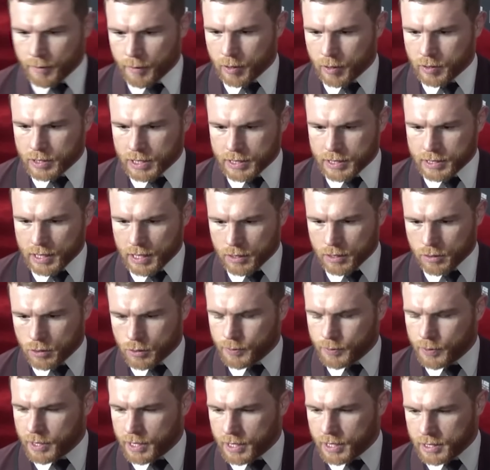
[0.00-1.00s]
know dude don't
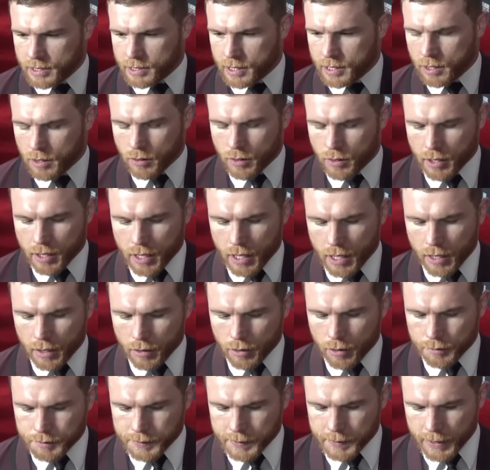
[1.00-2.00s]
sell. He
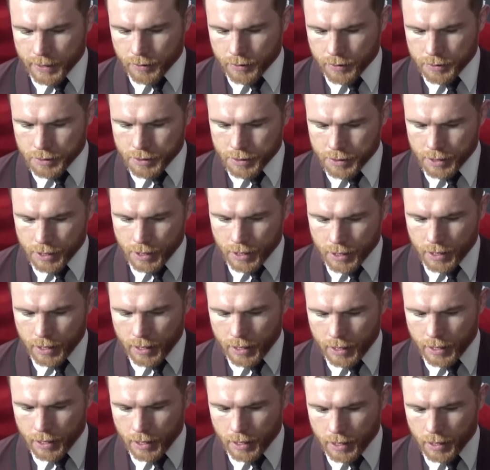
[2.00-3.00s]
doesn't sell unless he's
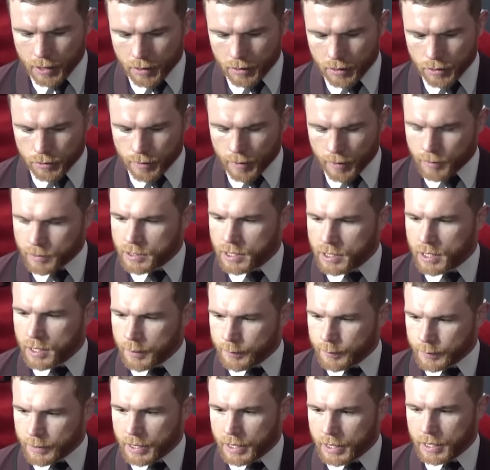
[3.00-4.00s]
fighting a big fighter."
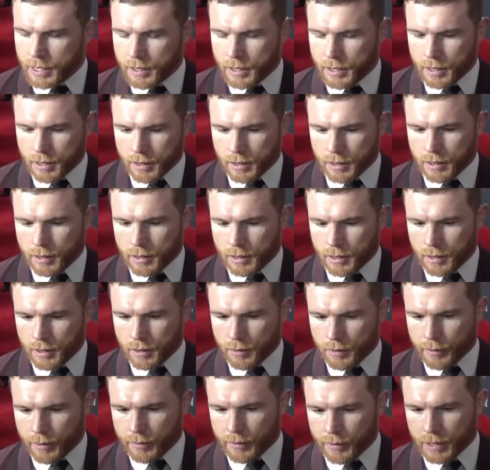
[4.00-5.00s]
He
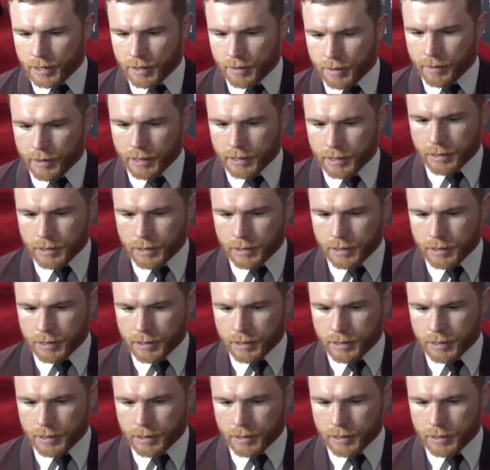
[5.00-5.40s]
further added,